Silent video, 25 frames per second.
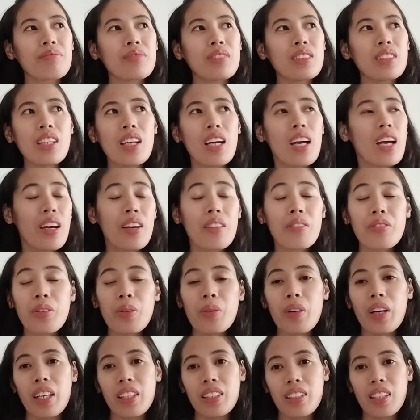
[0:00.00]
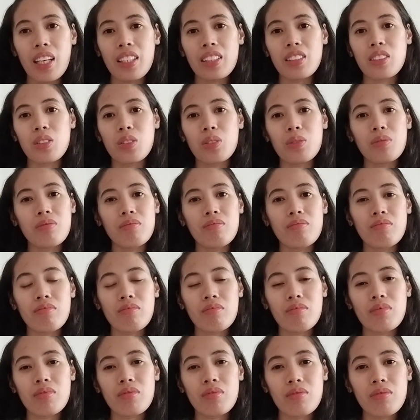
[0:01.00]
yeah, everyone, guys, yung
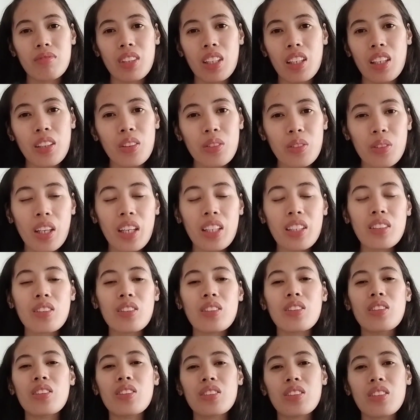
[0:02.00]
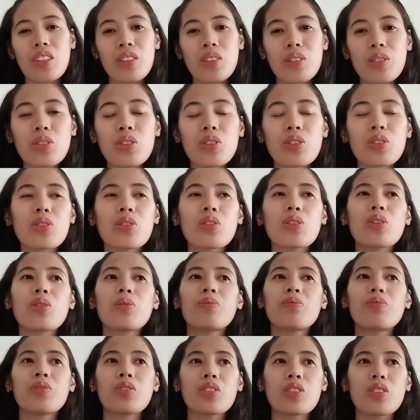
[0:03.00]
tinanungan ko sa YouTube.
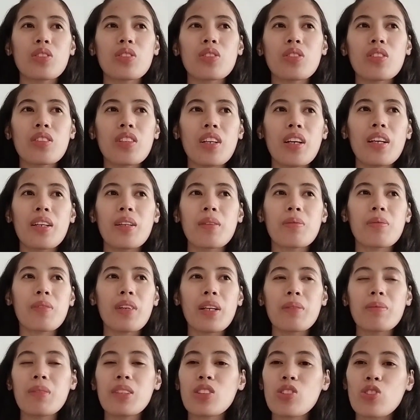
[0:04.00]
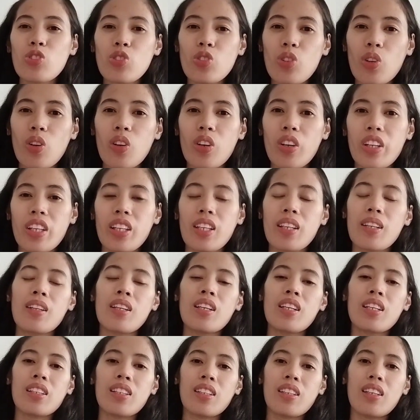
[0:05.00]
So kay Miss Joy,
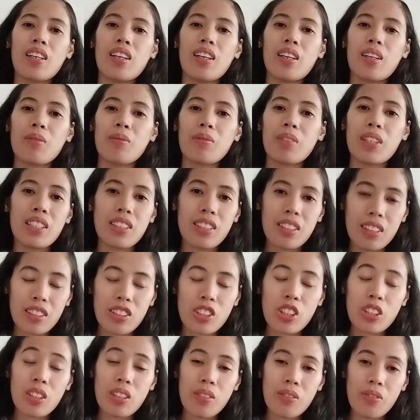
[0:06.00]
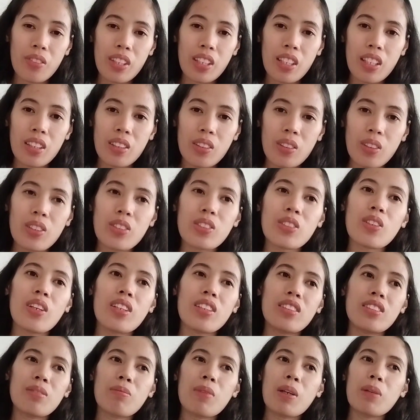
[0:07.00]
she's in Finland also,
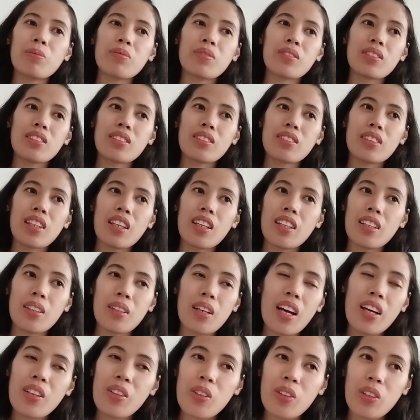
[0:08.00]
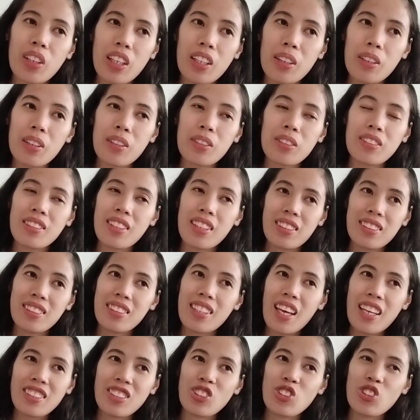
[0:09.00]
and kay
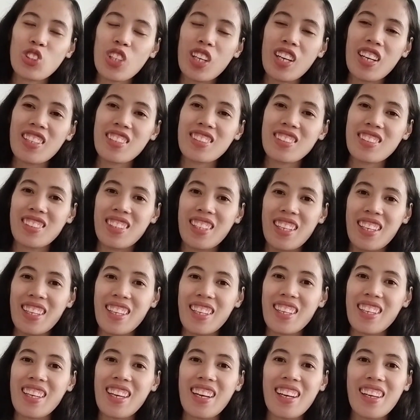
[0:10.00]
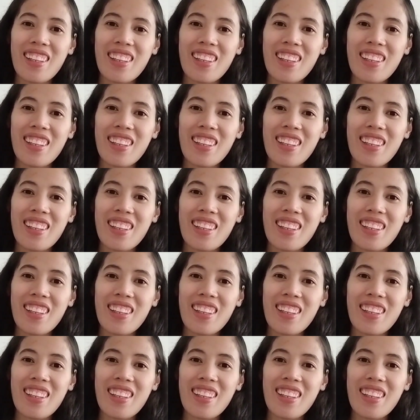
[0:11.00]
Zes Jess, yeah,